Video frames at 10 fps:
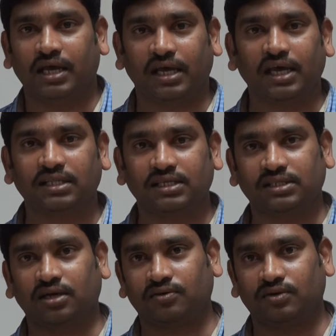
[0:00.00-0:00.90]
Again,
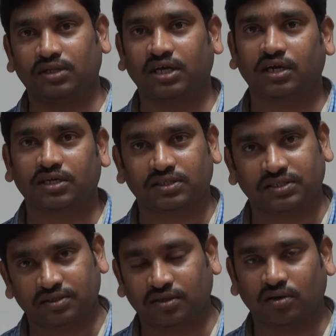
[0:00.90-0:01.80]

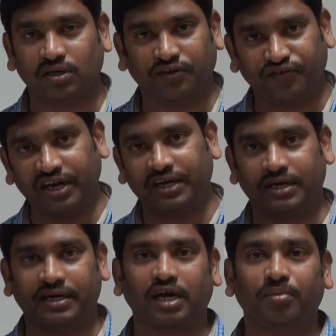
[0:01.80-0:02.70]
every
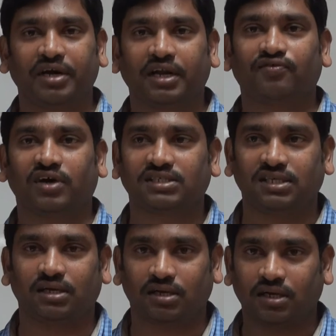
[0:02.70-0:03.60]
trigonometric
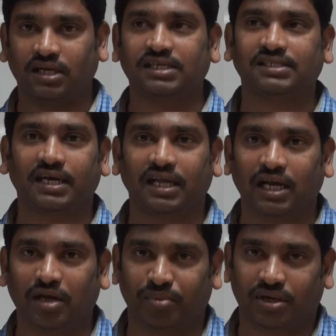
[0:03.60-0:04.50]
function is a
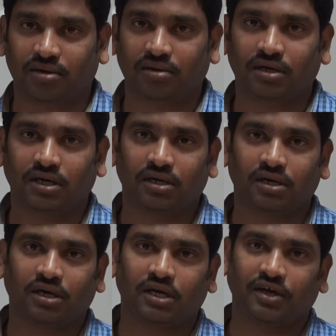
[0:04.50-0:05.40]
real number.
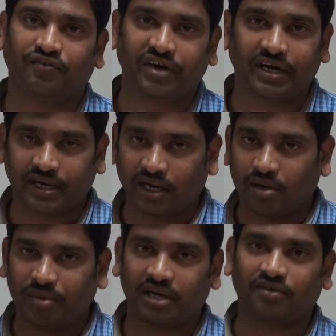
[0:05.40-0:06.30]
Every
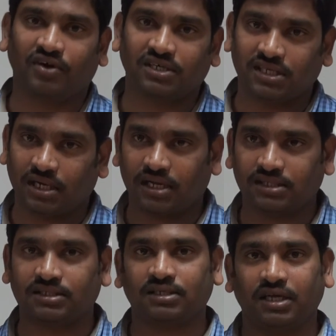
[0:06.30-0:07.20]
trigonometric function
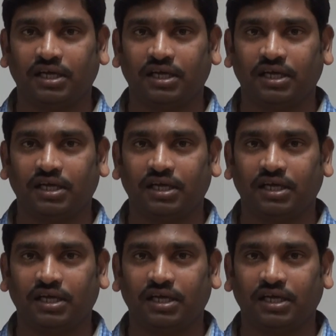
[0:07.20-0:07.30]
is